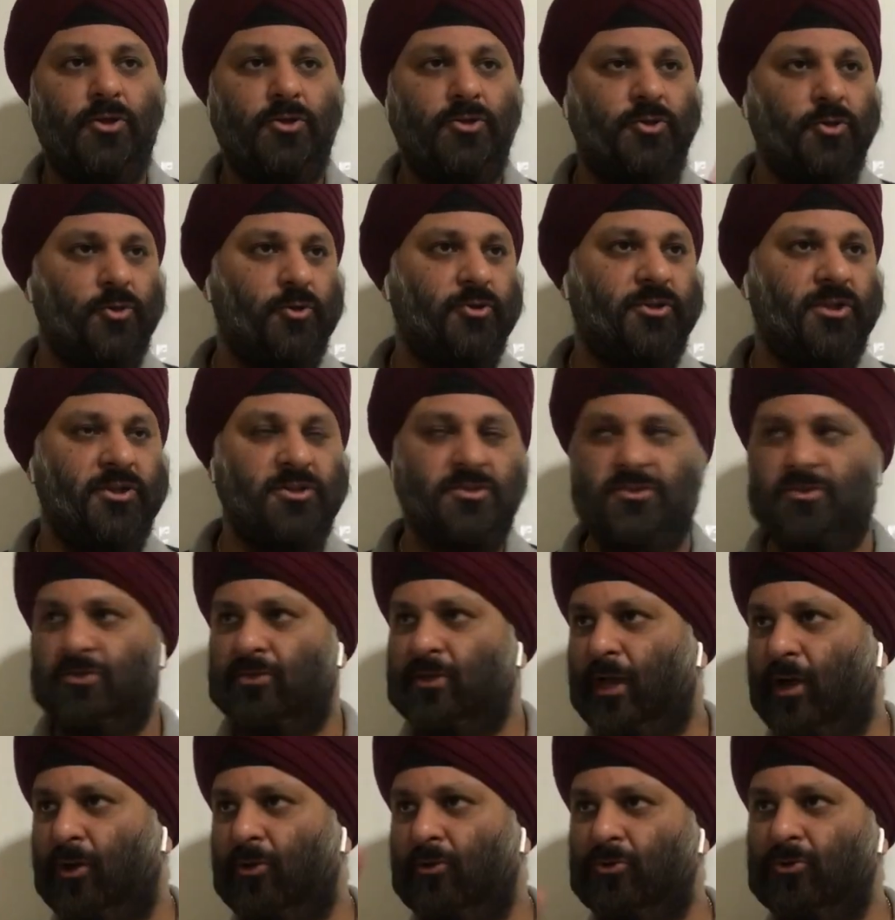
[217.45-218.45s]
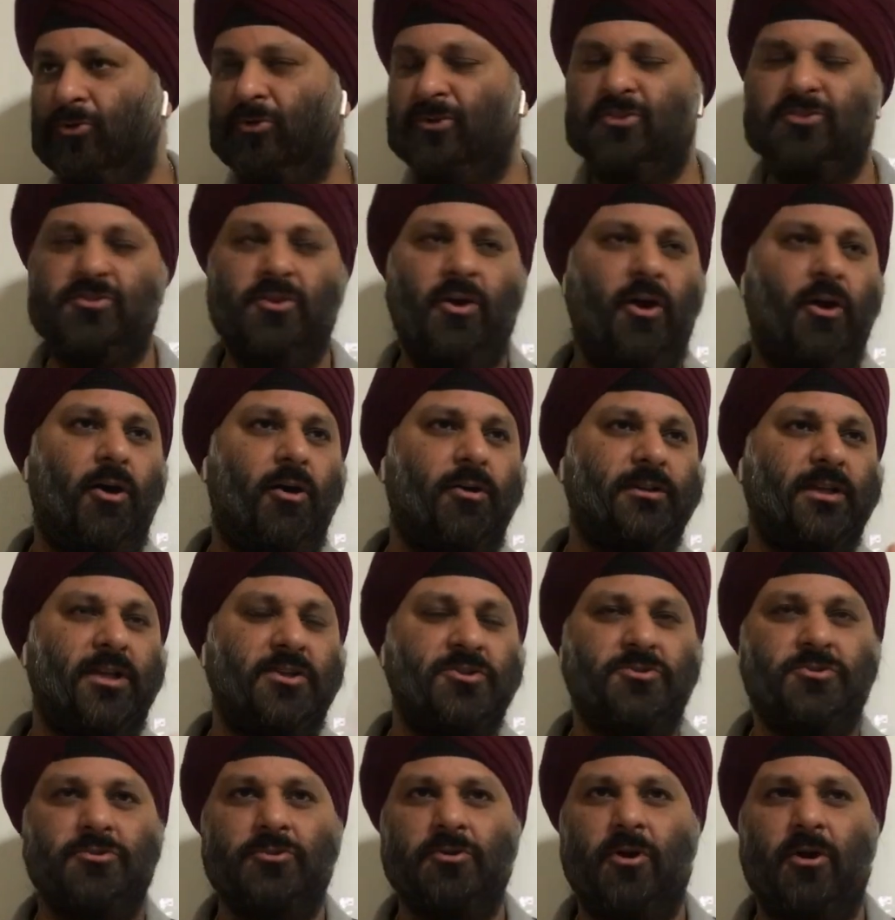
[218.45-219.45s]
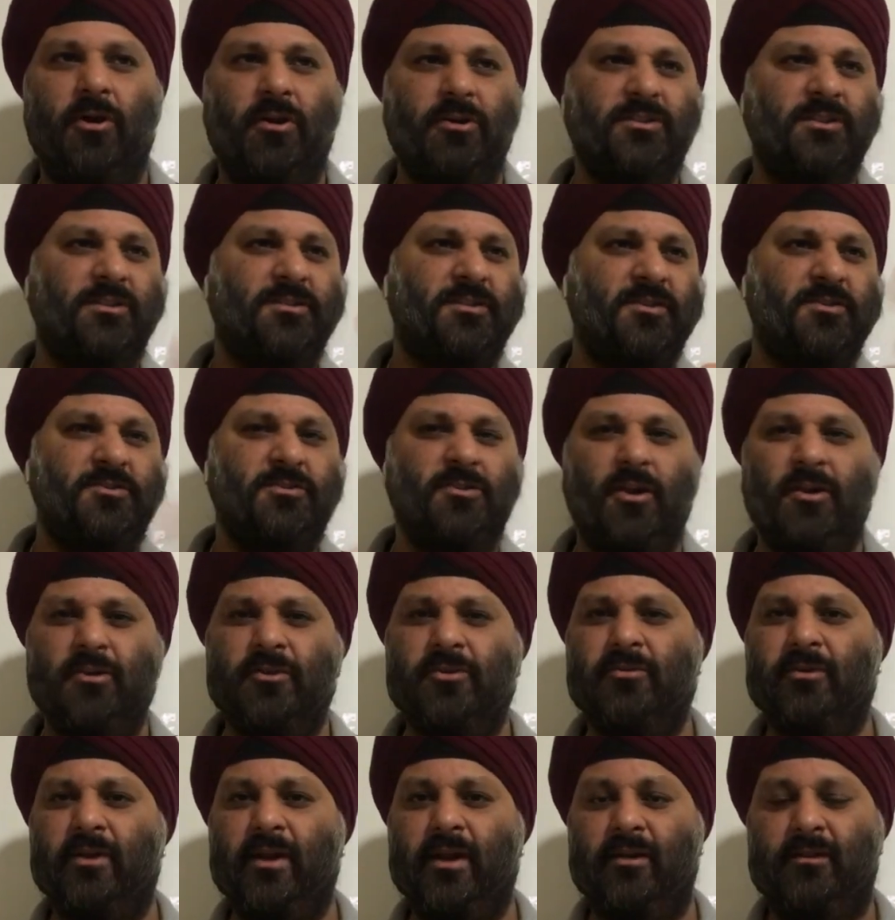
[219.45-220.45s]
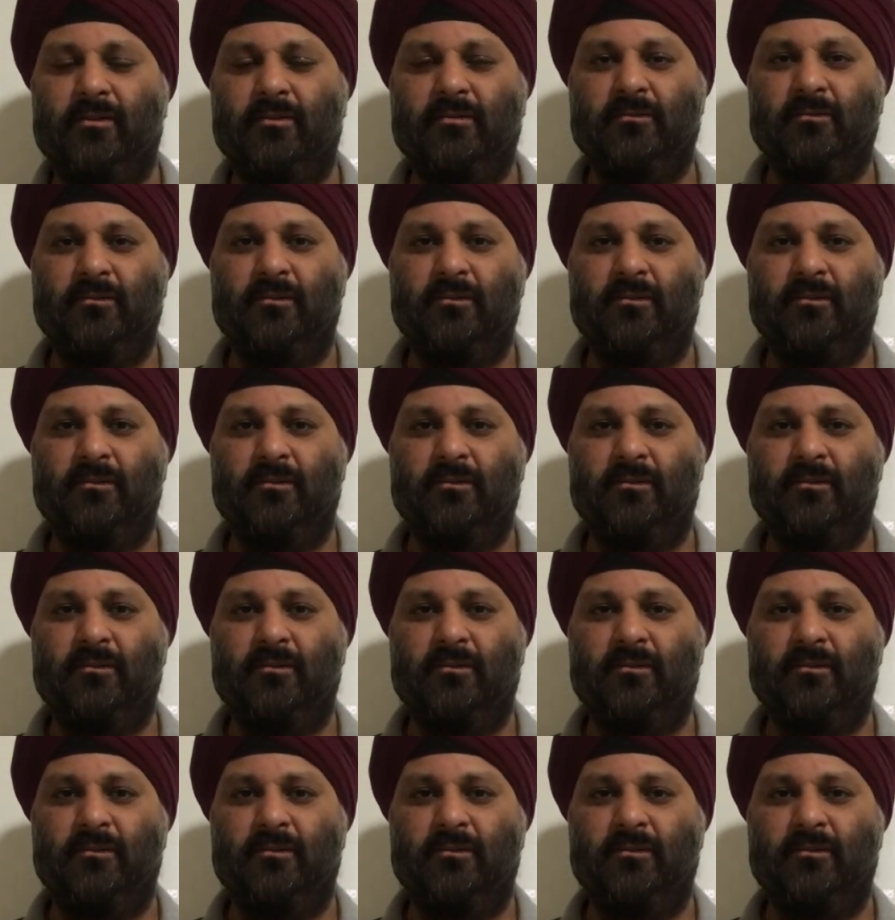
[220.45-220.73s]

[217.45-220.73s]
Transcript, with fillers: Do this, now do this. Oh, that's wrong. This is not great.